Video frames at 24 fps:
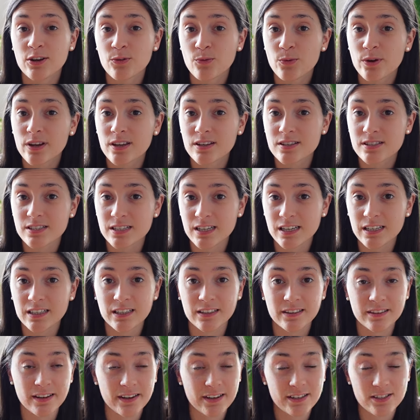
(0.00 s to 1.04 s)
we can see
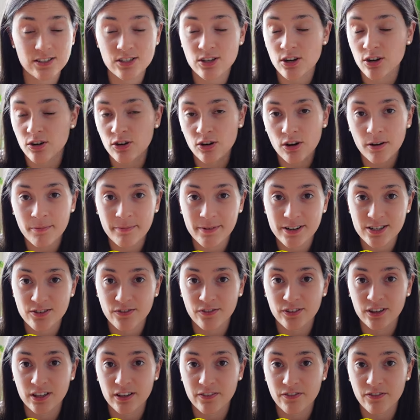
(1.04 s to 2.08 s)
that there's not much
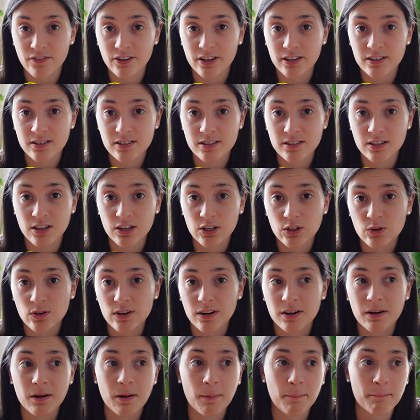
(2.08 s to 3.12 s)
of a difference. You
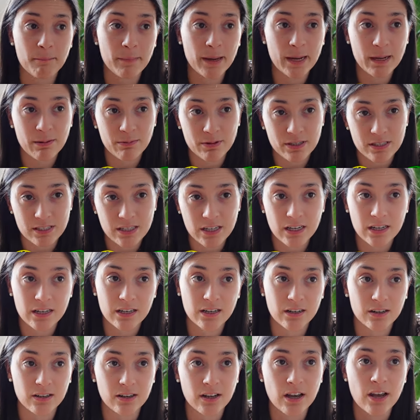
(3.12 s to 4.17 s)
can maybe see
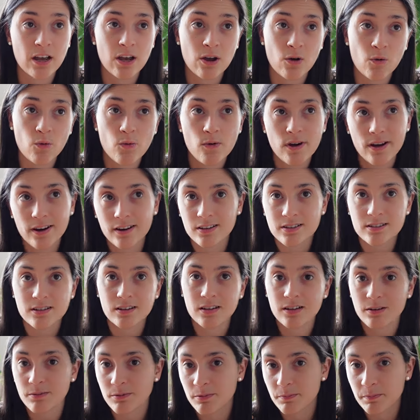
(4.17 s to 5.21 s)
that one is a
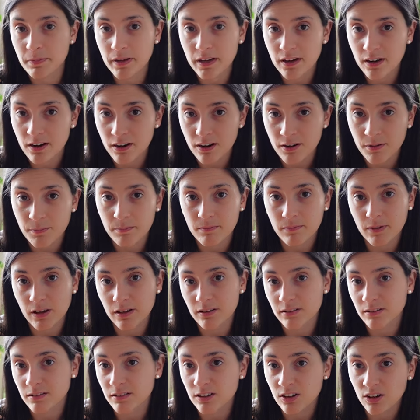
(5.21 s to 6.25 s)
little bit bigger
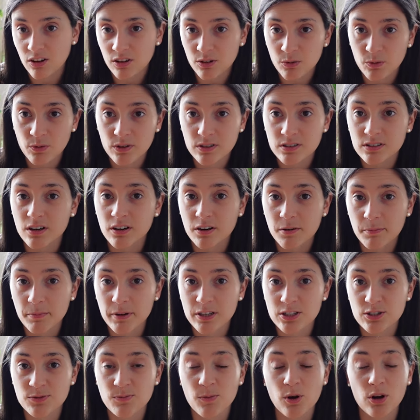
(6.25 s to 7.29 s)
and the other ones are a
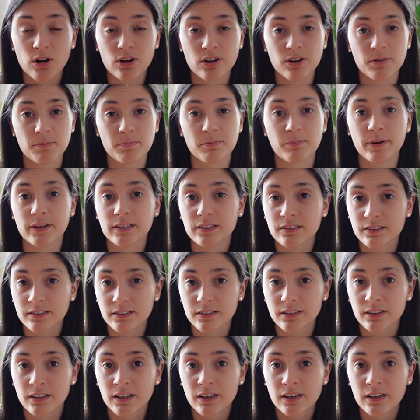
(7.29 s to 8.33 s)
bit smaller, but